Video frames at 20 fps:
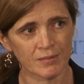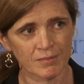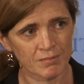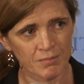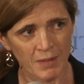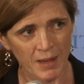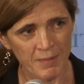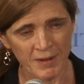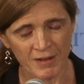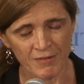
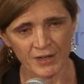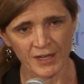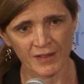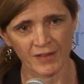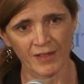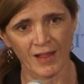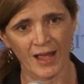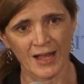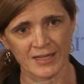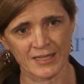maybe even in the
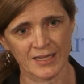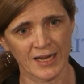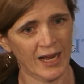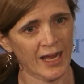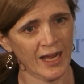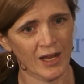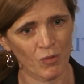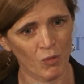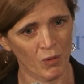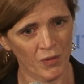last
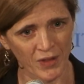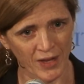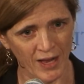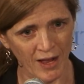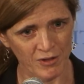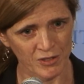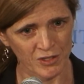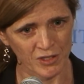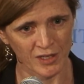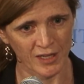decade, where the
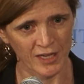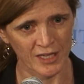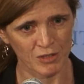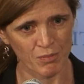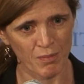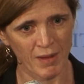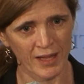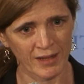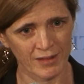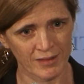Council has
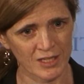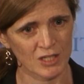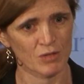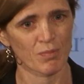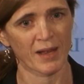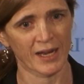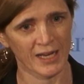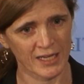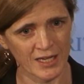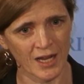met this
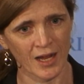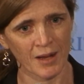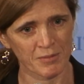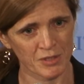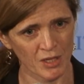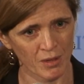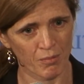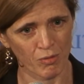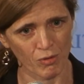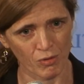many times
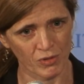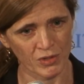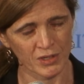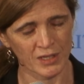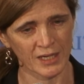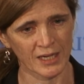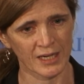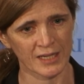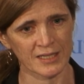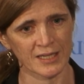on
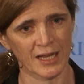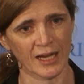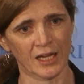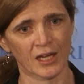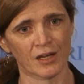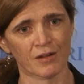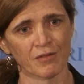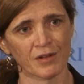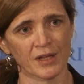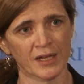Burundi
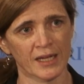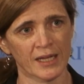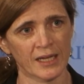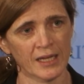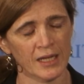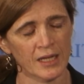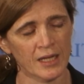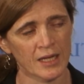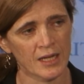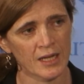
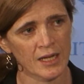consecutively.